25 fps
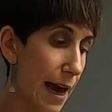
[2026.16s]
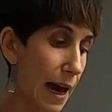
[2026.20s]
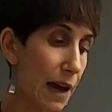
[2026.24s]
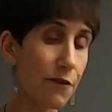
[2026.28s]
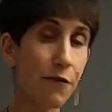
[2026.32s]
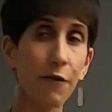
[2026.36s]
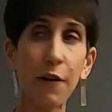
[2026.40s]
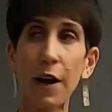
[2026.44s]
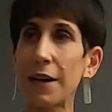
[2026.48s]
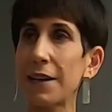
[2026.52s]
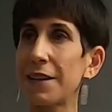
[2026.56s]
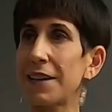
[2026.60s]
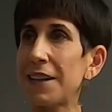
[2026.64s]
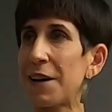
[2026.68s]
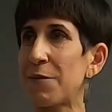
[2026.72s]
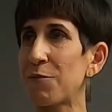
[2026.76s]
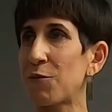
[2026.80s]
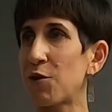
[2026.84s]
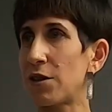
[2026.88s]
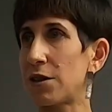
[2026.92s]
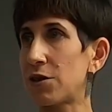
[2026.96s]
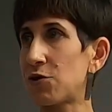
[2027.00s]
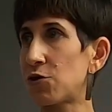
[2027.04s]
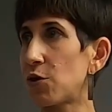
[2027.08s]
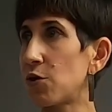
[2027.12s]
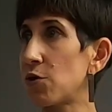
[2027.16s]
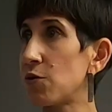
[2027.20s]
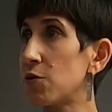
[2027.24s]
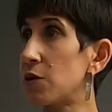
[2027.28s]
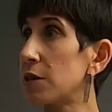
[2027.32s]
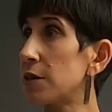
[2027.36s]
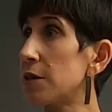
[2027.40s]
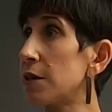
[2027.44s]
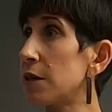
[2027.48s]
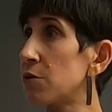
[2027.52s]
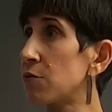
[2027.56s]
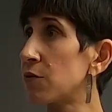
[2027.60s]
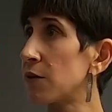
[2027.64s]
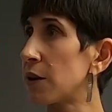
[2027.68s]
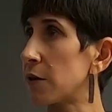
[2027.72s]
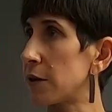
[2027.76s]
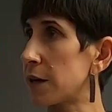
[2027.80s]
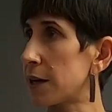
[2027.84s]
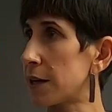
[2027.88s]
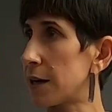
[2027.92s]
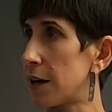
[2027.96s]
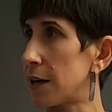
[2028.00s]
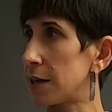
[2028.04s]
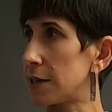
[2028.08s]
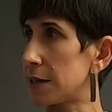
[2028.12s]
And finally, I'm going to show you the
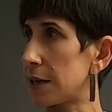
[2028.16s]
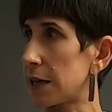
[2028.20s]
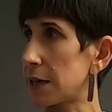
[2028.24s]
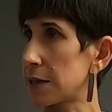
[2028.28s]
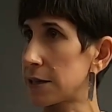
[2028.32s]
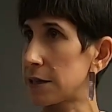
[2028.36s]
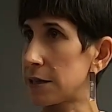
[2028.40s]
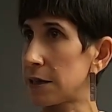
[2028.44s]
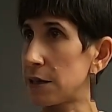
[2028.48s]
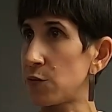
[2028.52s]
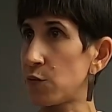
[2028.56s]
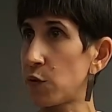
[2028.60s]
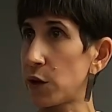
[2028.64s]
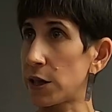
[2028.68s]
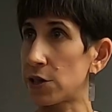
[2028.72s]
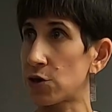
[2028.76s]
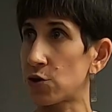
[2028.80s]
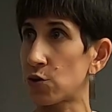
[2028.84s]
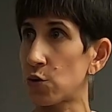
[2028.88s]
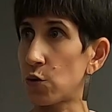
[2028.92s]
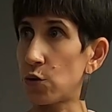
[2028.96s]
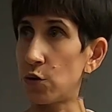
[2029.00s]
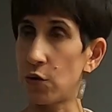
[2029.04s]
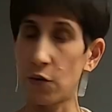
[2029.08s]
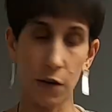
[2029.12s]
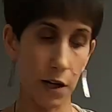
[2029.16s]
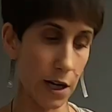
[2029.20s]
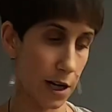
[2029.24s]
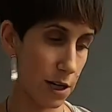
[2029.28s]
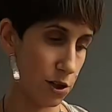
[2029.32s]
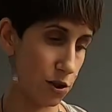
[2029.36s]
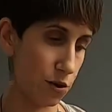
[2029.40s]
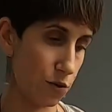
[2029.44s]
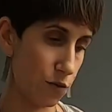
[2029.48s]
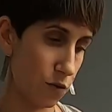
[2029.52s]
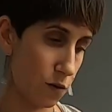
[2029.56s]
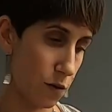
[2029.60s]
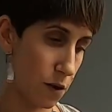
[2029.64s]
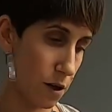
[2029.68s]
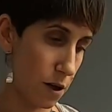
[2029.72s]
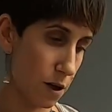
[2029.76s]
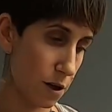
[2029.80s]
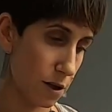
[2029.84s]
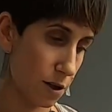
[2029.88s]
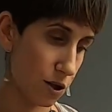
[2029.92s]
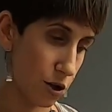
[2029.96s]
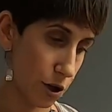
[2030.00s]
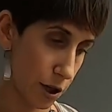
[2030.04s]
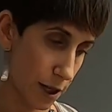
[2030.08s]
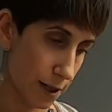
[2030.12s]
literary context in which Toledot Yeshu
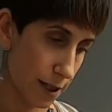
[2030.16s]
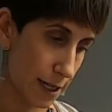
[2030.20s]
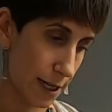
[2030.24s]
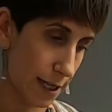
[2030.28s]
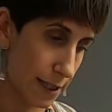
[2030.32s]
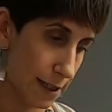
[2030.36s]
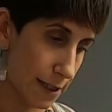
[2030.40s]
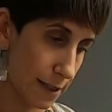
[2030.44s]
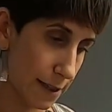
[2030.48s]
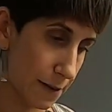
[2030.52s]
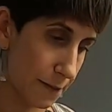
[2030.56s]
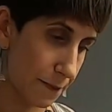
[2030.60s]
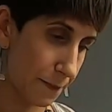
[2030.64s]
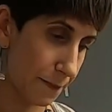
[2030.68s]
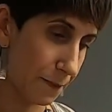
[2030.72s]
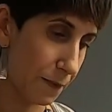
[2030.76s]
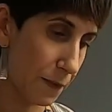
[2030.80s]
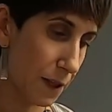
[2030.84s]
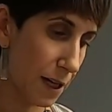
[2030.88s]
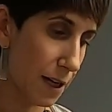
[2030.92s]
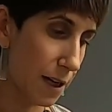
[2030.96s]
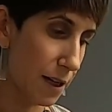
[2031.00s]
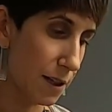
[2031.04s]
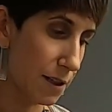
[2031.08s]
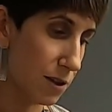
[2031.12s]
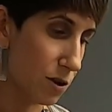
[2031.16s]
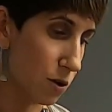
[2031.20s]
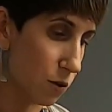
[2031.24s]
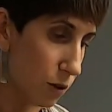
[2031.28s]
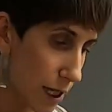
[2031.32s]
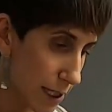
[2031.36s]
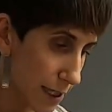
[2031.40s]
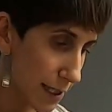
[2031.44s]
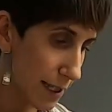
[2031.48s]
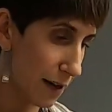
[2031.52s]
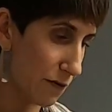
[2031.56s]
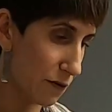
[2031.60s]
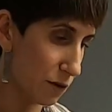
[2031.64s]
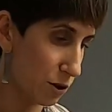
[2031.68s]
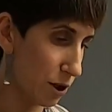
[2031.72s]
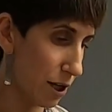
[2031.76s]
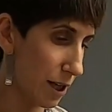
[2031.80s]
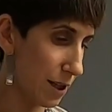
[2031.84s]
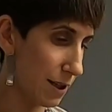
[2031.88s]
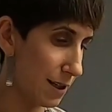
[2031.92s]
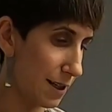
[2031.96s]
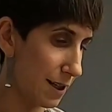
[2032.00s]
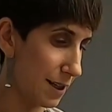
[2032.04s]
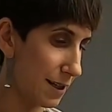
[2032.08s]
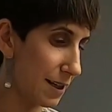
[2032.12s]
circulates. So let's have a look
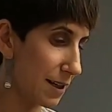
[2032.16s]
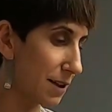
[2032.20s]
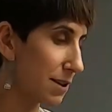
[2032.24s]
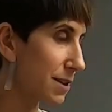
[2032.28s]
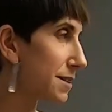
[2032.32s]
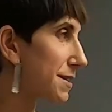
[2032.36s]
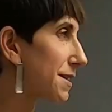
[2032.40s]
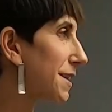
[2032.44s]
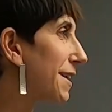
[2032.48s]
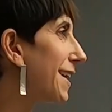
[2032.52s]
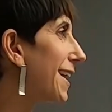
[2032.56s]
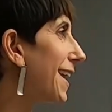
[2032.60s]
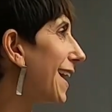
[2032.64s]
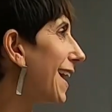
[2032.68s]
at the details.